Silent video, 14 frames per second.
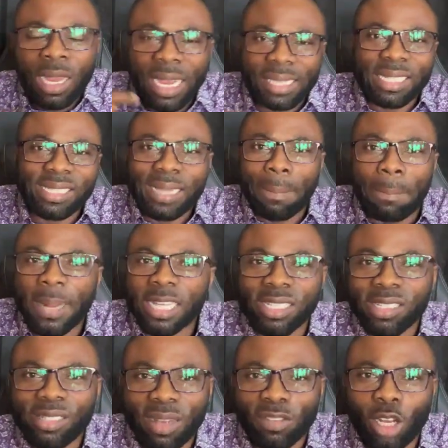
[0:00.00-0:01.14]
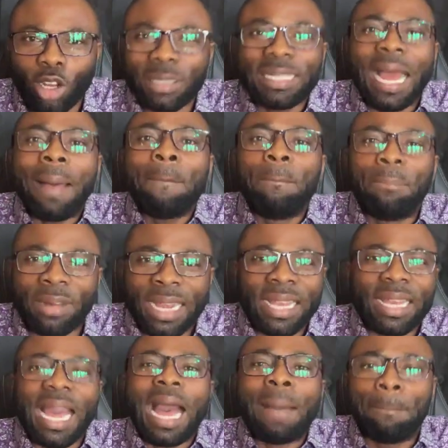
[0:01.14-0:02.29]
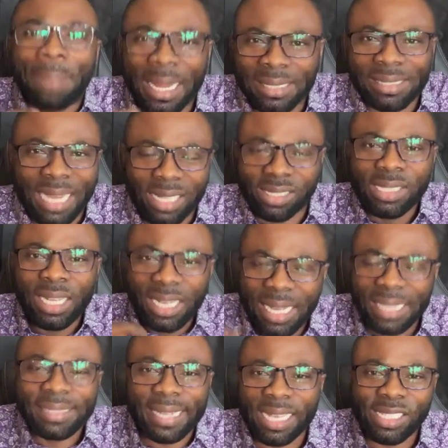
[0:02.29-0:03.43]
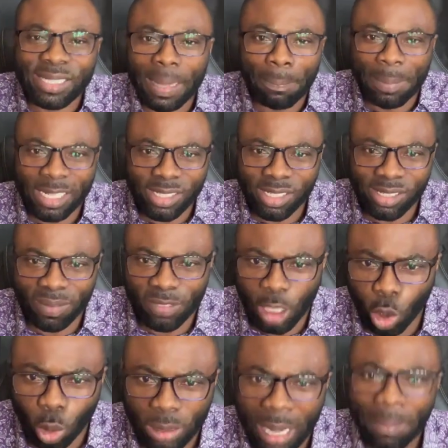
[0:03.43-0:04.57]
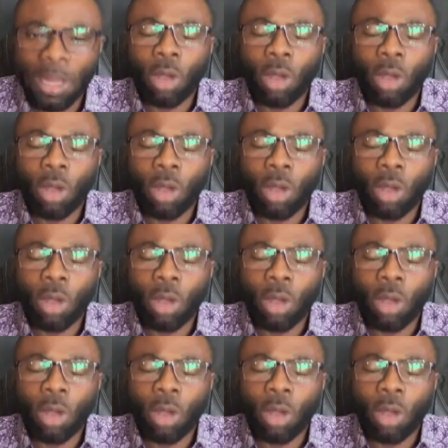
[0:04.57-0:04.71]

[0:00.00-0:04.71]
It is the blessings of the Lord that bring abundance. It is the blessings of the Lord.